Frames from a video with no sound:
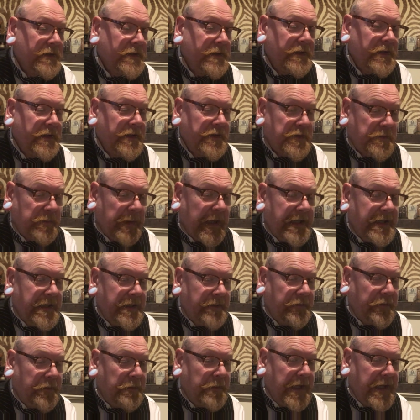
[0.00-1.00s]
Splendid
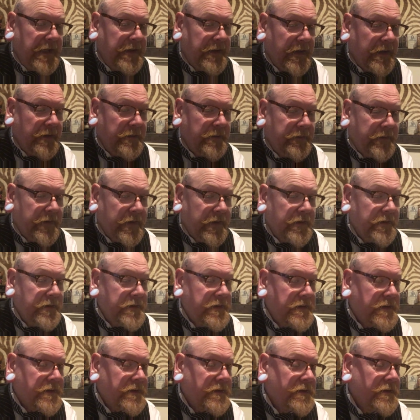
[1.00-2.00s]
for me though, of
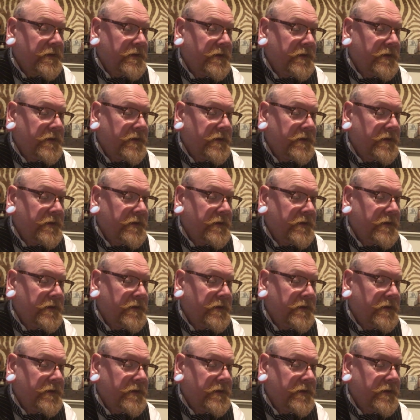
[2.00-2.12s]
course.